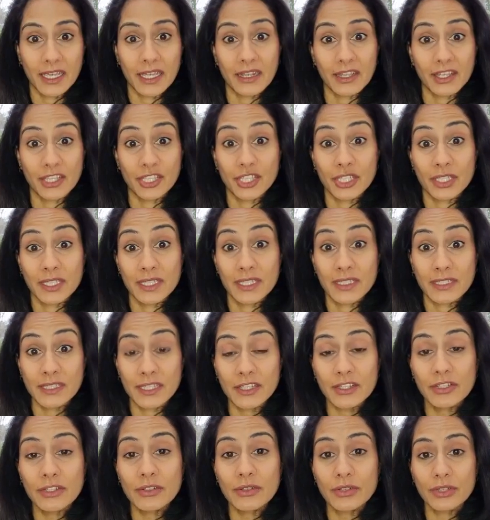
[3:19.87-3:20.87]
And I just
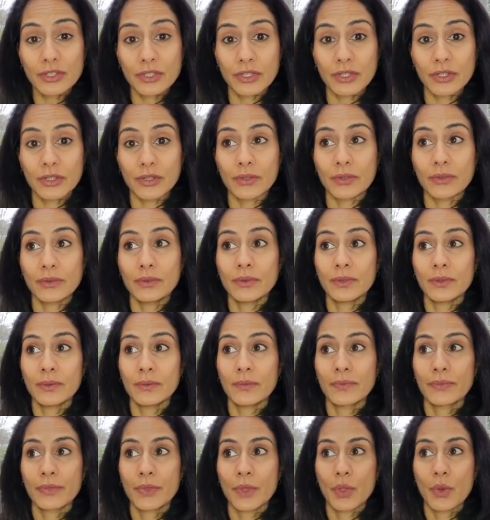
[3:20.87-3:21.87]
did not know
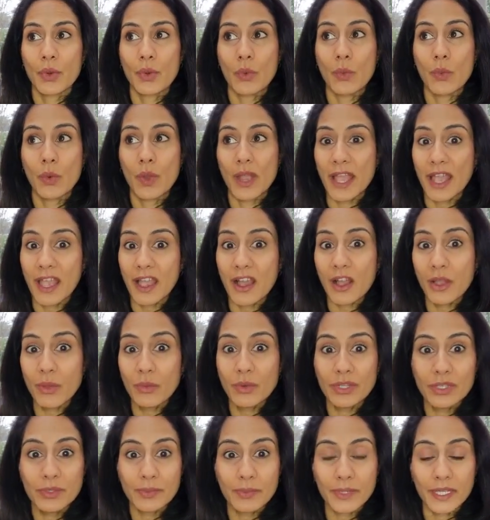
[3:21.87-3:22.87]
where I
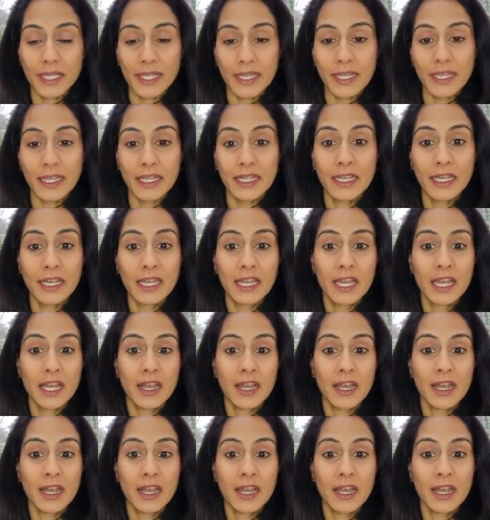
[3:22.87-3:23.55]
would be.